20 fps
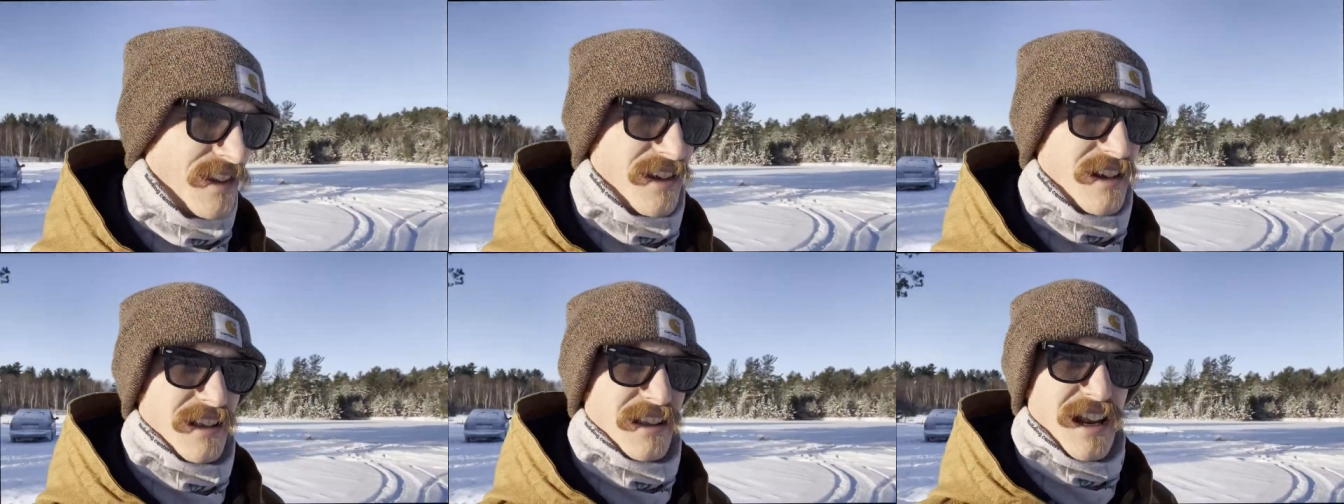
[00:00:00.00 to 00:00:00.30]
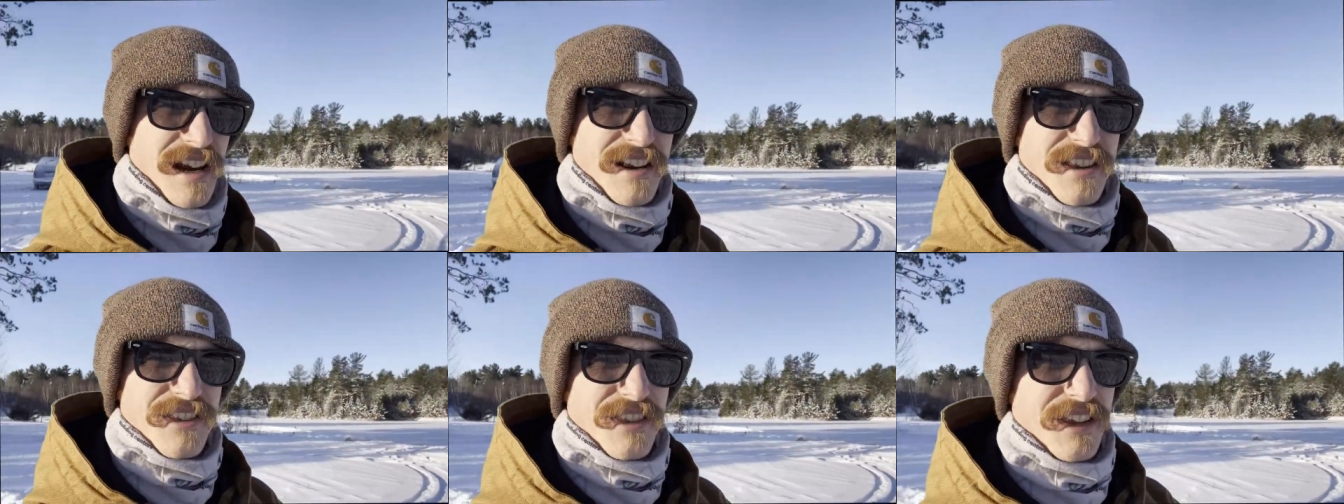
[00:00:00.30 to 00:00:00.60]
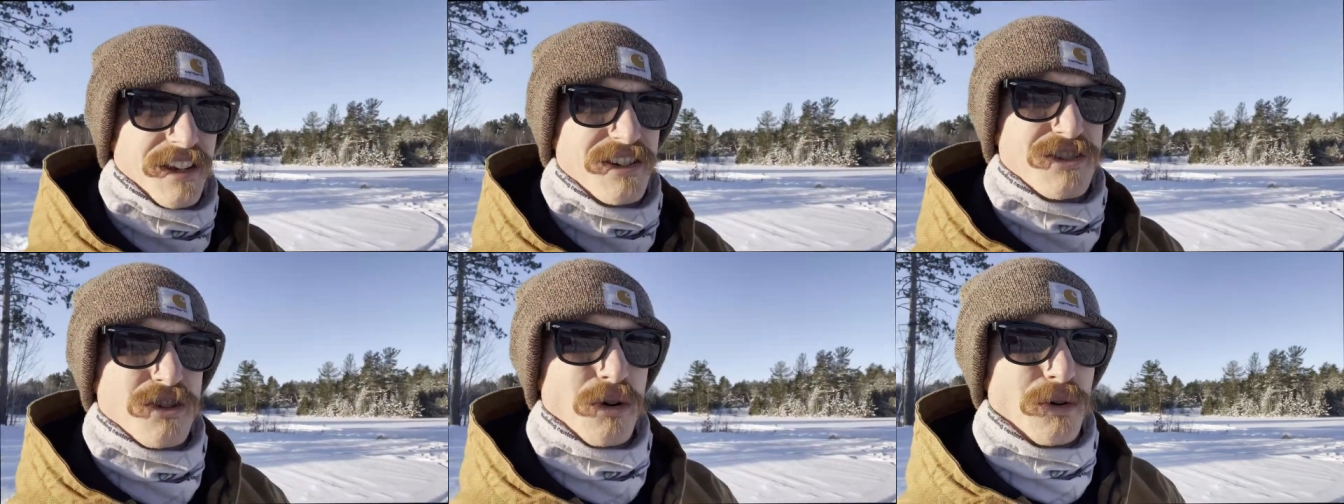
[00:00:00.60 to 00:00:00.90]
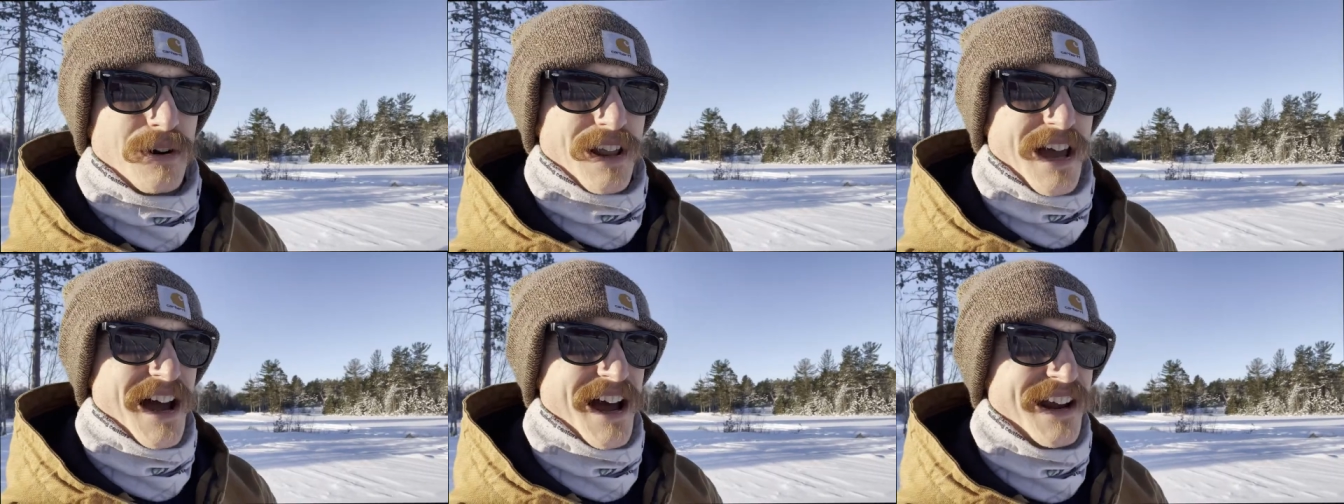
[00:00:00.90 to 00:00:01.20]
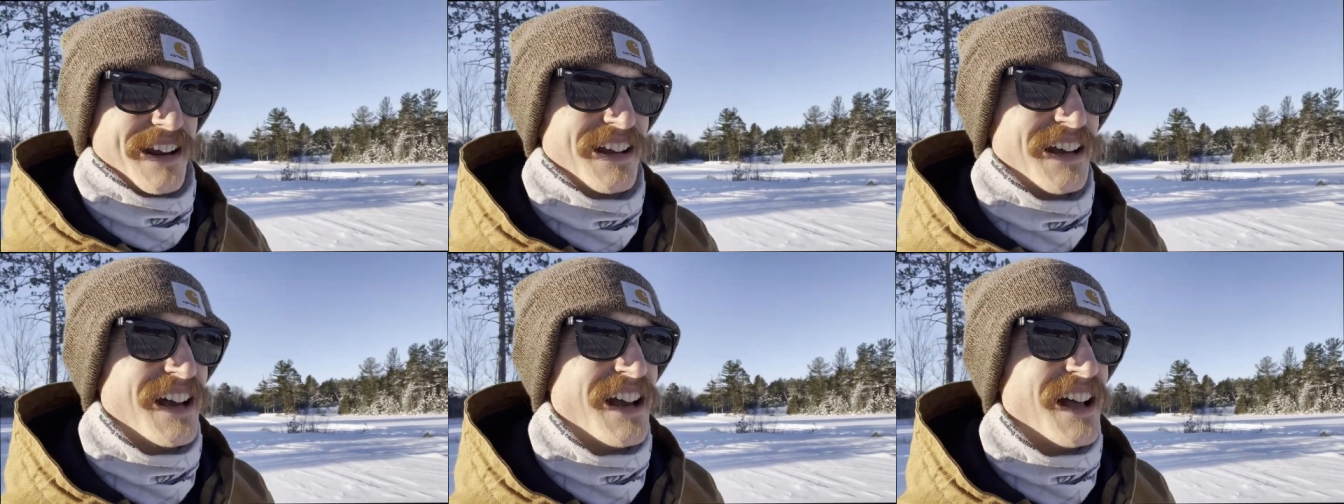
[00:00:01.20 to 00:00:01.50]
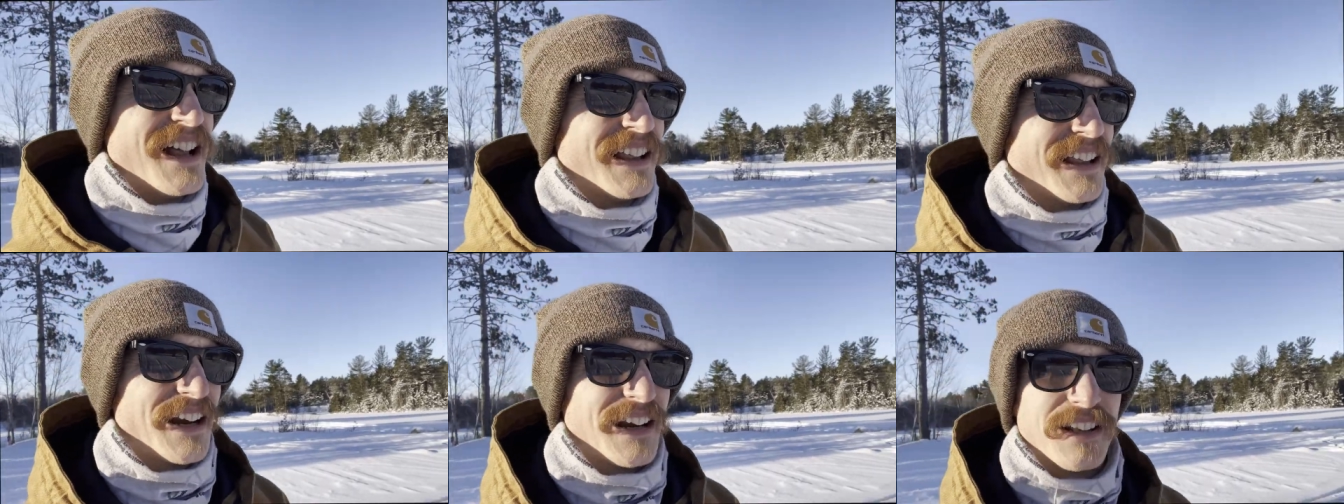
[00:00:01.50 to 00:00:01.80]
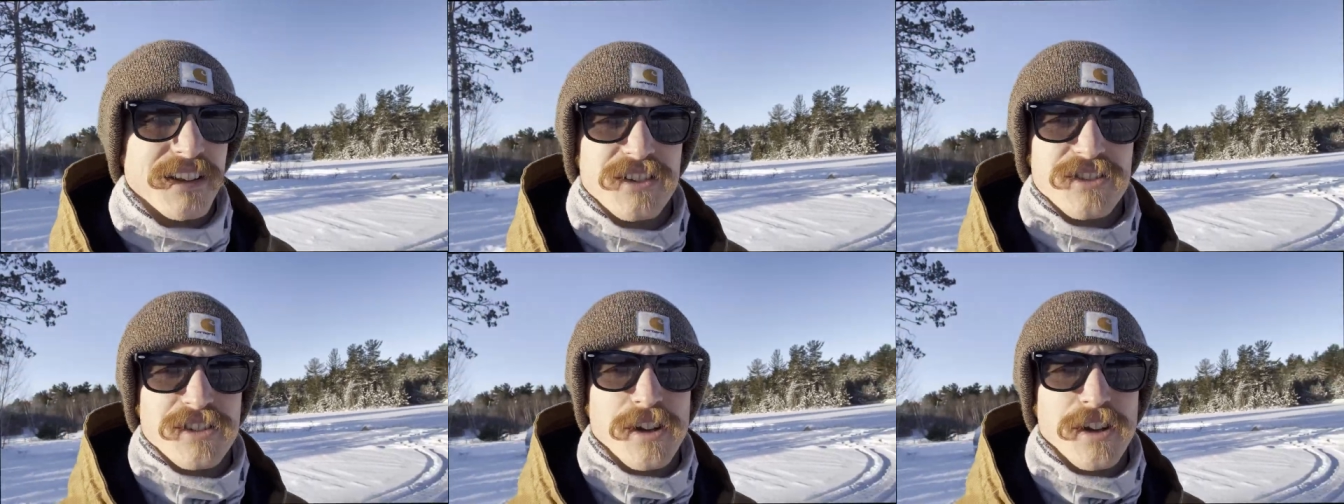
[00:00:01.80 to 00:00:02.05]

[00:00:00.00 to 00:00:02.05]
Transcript: a lot of things going on, a lot of